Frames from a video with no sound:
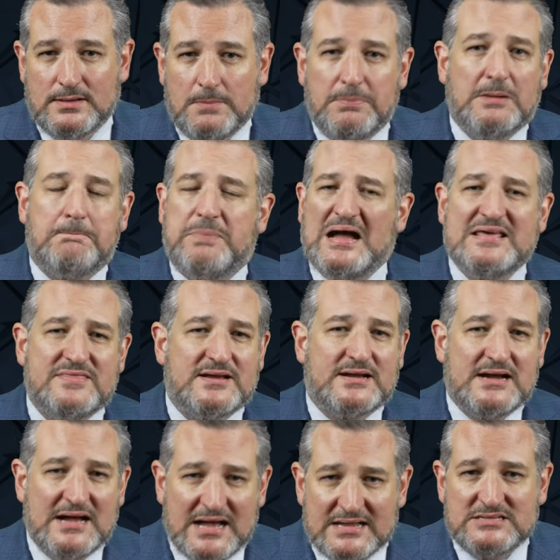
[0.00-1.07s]
but by the
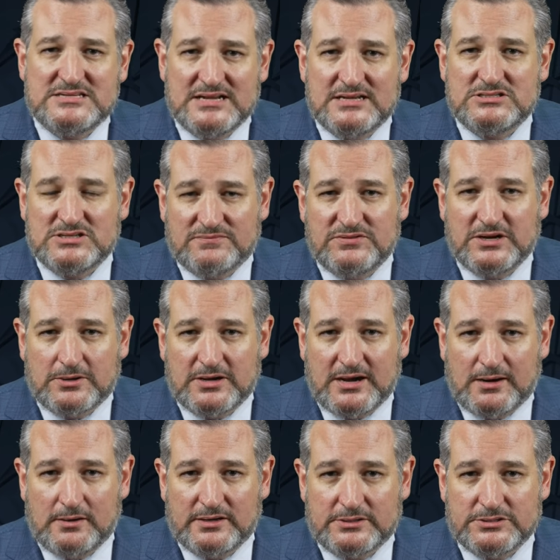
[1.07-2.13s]
content of their
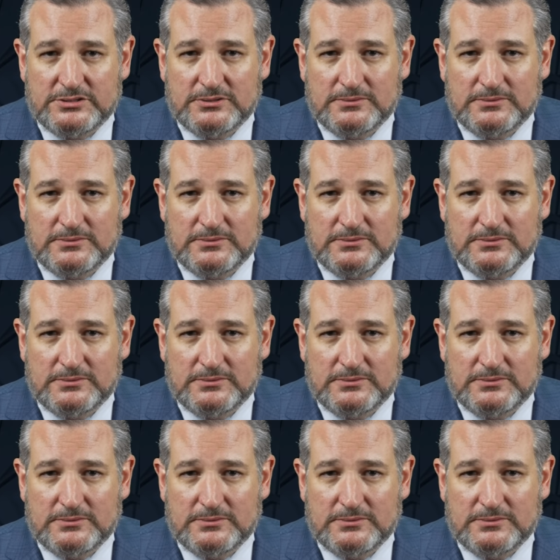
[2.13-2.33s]
character.